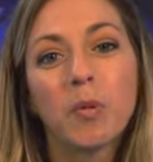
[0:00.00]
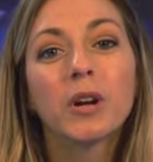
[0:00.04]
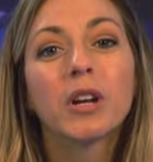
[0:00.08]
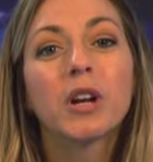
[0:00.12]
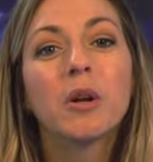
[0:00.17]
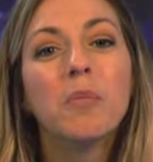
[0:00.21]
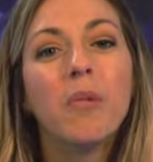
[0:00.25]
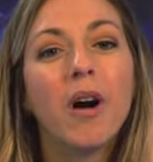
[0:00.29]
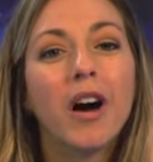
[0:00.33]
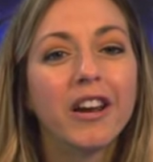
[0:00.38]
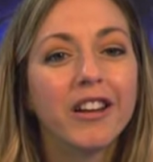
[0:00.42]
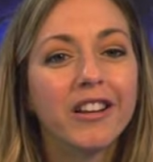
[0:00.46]
we're going
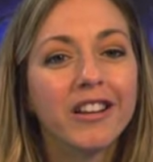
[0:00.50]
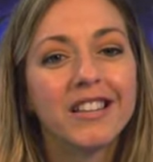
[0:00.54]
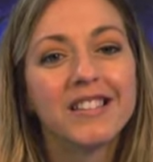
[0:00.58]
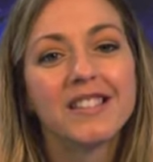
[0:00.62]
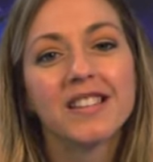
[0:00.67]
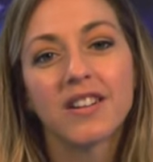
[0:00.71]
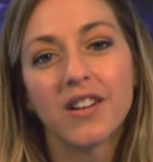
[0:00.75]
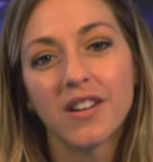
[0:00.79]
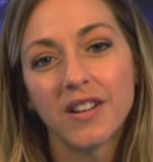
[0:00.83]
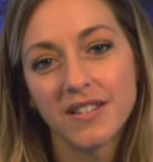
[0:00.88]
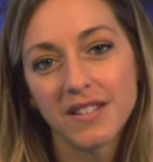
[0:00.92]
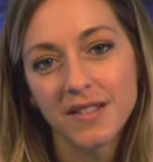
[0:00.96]
to model as
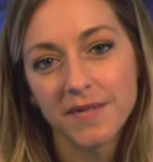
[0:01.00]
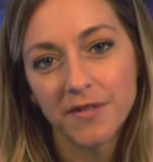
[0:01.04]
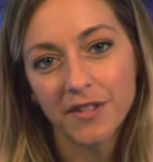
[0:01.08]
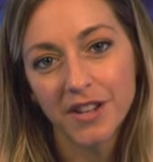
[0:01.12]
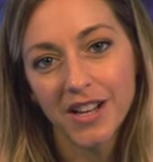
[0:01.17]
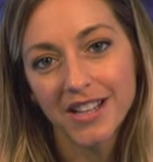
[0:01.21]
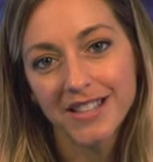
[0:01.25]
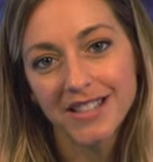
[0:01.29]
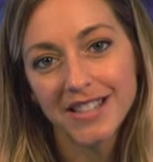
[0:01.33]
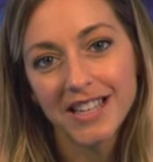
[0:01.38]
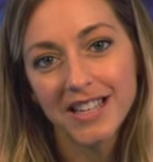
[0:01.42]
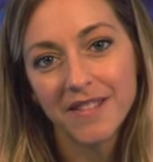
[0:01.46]
a constant
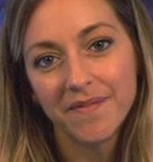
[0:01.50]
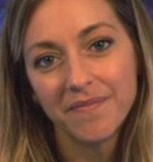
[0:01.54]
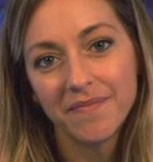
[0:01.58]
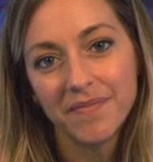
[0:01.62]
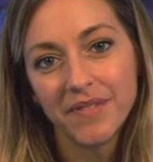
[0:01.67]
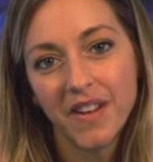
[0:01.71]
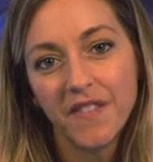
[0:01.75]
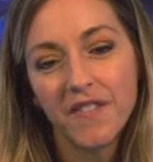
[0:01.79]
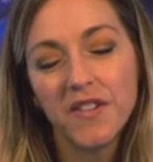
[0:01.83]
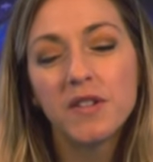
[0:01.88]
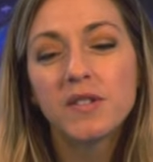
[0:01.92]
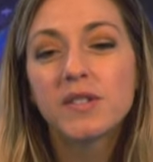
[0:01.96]
velocity.
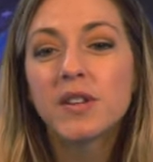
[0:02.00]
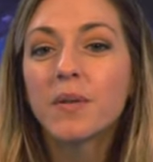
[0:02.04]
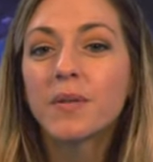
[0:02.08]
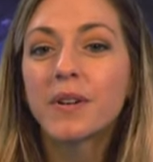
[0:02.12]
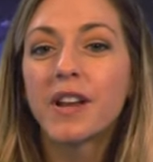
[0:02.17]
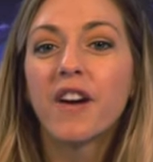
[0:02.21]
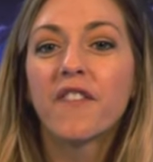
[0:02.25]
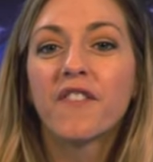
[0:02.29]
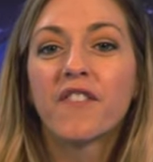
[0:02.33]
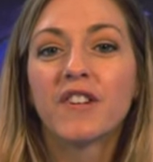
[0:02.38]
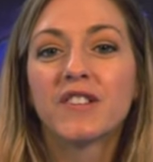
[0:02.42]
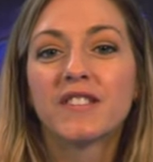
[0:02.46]
If you zoned
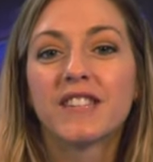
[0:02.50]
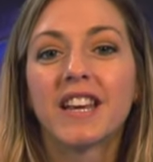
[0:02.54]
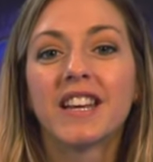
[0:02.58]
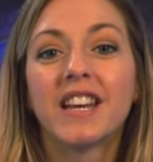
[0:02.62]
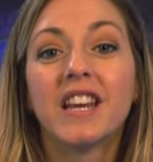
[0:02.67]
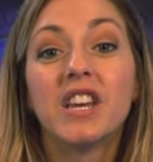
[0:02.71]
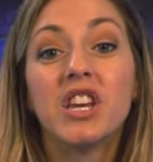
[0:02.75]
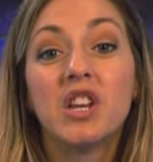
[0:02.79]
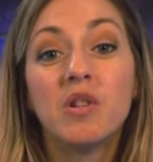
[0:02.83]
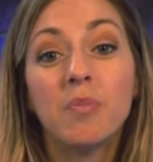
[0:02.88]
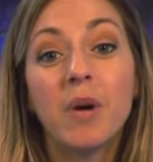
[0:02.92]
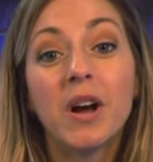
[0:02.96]
out for a
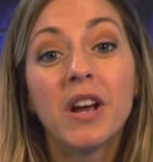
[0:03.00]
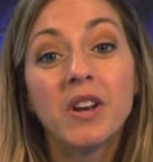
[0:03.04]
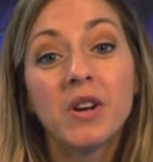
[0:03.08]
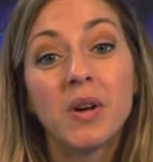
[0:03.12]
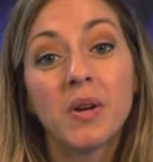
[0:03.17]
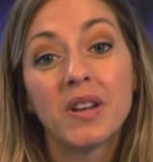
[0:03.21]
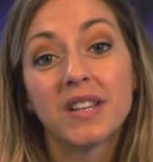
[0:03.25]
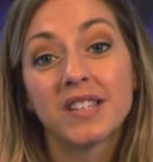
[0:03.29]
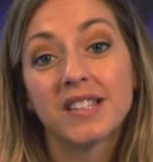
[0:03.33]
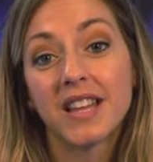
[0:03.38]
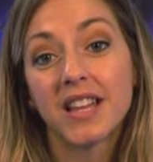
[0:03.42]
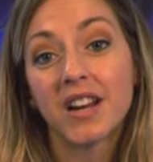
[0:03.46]
second, you might
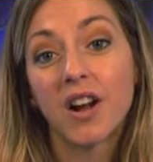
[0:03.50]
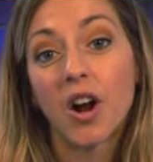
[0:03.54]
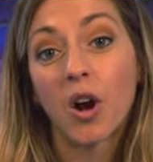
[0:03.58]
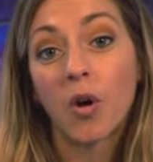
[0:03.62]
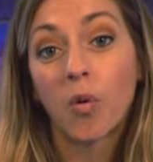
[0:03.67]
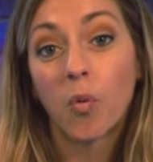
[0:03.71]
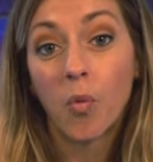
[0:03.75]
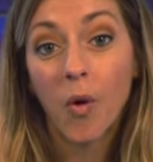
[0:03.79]
notice that our